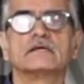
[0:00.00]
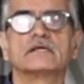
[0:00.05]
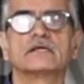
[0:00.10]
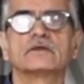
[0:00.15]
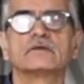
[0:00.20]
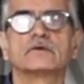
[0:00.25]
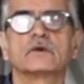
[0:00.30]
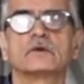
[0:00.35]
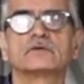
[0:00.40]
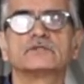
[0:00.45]

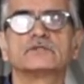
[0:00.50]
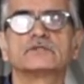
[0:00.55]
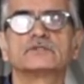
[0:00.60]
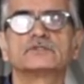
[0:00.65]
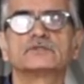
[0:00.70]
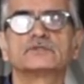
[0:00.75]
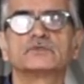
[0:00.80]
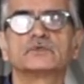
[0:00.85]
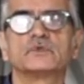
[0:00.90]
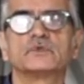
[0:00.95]
in order
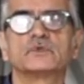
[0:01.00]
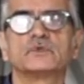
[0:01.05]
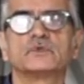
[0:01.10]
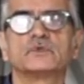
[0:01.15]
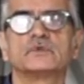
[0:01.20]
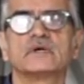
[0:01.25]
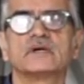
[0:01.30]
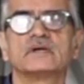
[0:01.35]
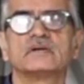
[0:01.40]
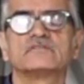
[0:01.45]

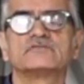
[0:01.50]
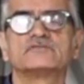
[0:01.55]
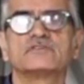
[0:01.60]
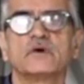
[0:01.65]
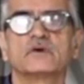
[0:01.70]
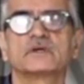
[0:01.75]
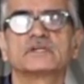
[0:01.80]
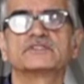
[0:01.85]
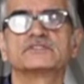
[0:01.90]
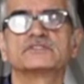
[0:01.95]
to
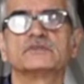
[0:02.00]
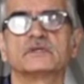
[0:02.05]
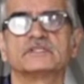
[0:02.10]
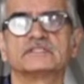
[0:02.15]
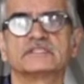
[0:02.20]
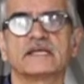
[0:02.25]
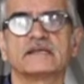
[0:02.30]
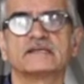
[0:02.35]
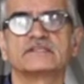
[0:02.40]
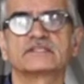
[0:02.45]
focus your
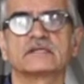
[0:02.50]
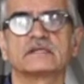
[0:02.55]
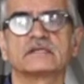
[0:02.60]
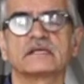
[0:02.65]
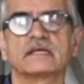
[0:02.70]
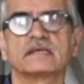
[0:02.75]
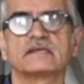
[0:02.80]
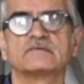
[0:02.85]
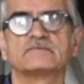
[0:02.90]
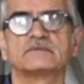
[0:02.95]
attention
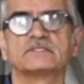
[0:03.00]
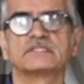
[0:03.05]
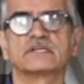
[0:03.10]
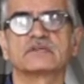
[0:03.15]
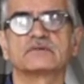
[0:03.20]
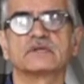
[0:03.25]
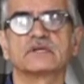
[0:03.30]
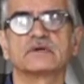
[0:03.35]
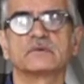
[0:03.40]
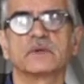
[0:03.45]
in a
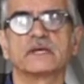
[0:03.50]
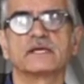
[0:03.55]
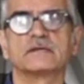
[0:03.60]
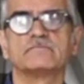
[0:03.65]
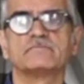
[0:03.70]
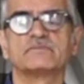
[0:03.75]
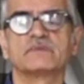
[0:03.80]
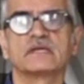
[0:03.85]
particular way.